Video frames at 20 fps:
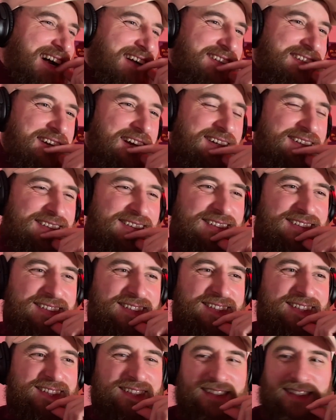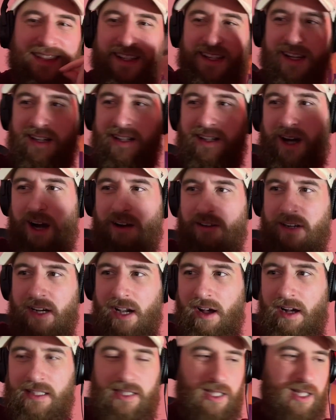That's good. I really
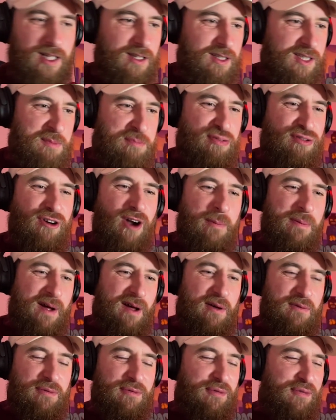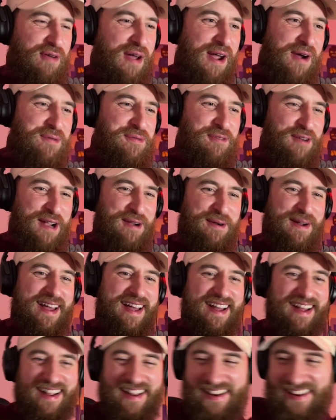liked it. Proper filthy,
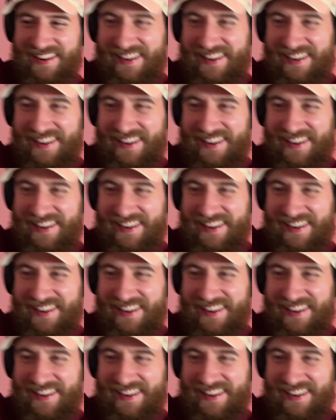wasn't